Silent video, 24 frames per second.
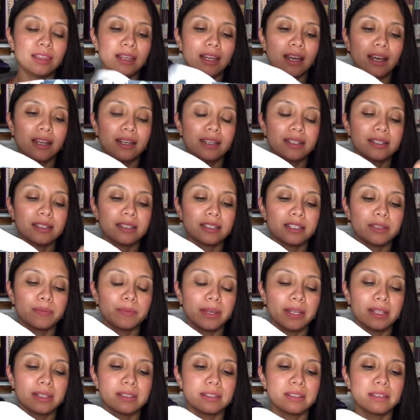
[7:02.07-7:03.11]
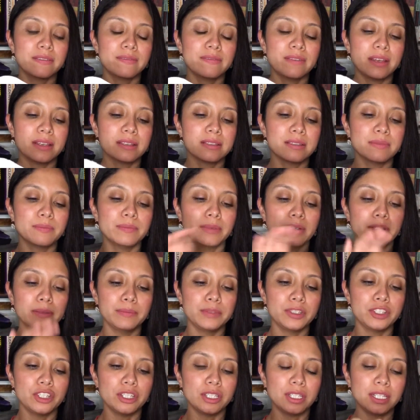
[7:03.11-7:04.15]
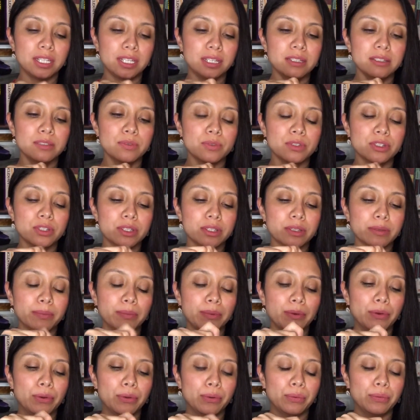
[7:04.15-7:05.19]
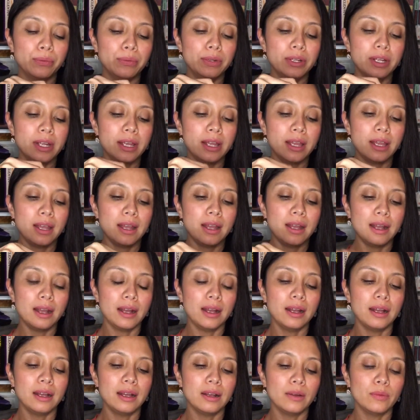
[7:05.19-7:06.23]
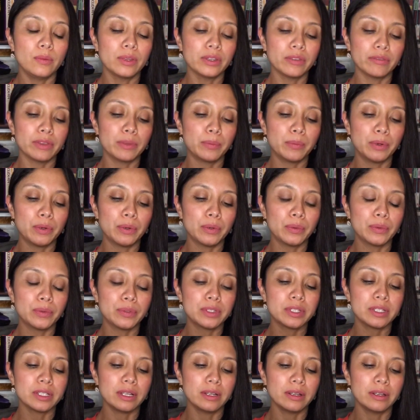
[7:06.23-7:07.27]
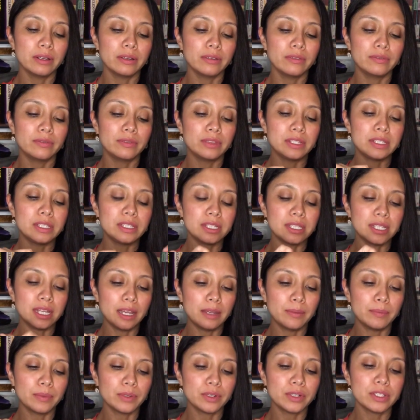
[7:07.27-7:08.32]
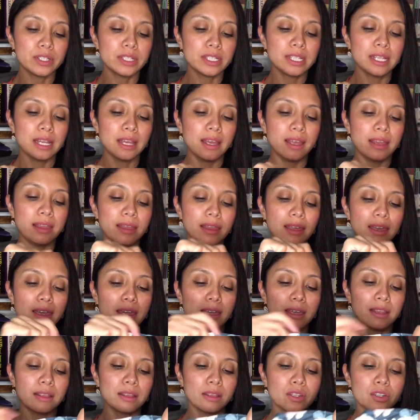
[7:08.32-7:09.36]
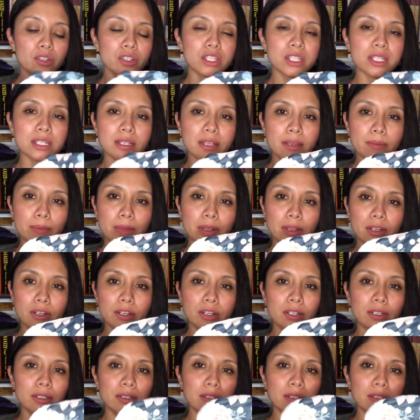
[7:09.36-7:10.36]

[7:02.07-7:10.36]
not as expensive as the Bump Genius, which is a pro, one of the pros of these diapers. They look similar